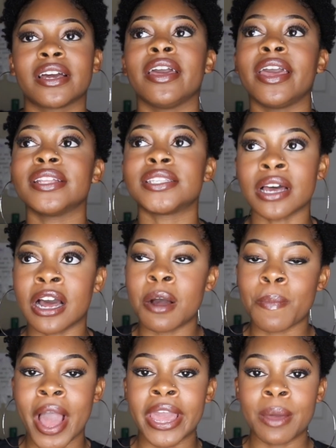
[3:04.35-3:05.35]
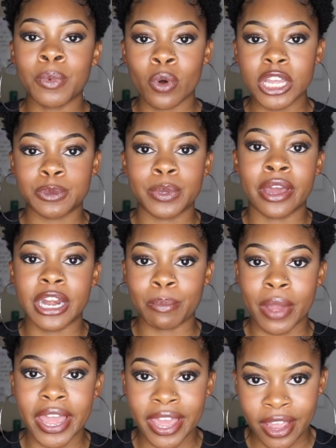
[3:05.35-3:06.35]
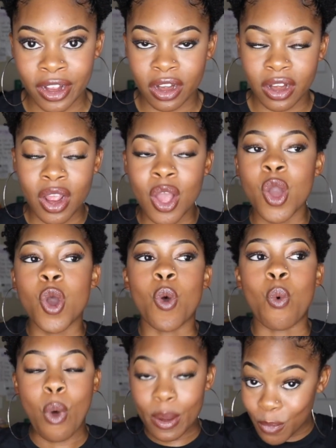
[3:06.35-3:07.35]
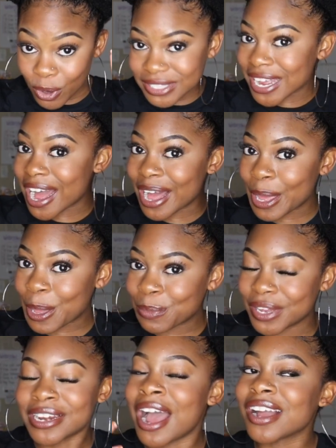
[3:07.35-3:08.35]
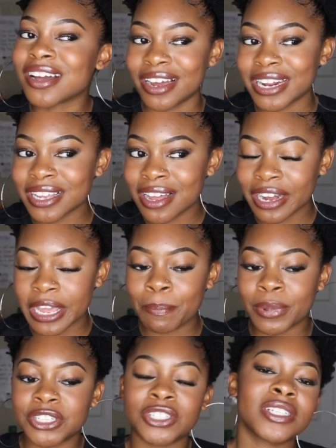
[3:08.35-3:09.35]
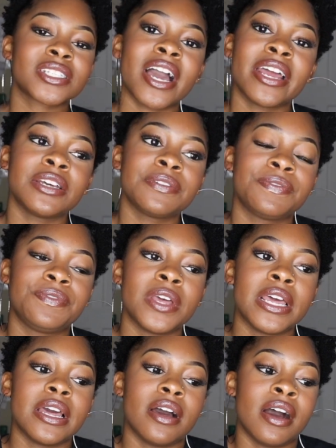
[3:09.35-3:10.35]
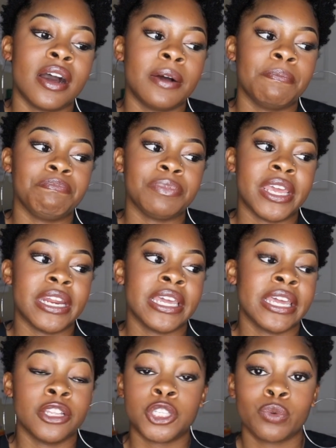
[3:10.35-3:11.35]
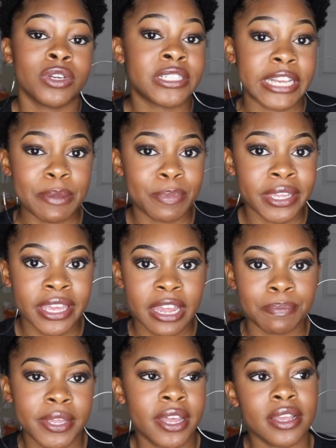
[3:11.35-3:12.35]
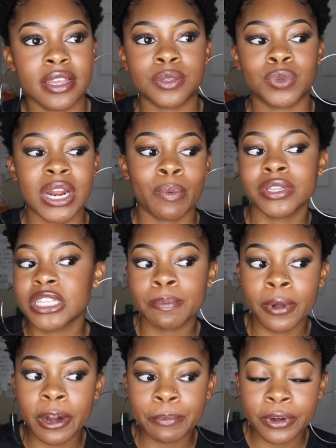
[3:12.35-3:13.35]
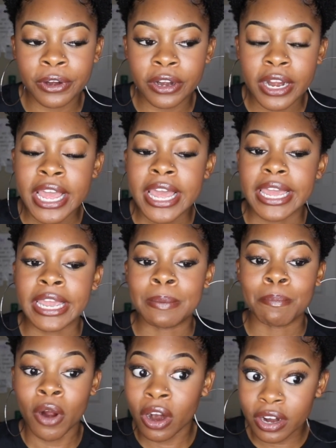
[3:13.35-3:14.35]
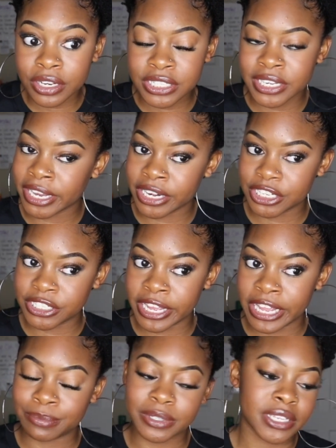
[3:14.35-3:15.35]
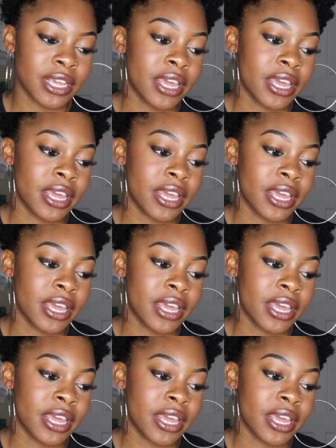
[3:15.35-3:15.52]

a heads up, I am going to be cutting my hair one more time. Not cutting, but just kind of getting it into a shape again, because when I went to the barber in March to get it shaped,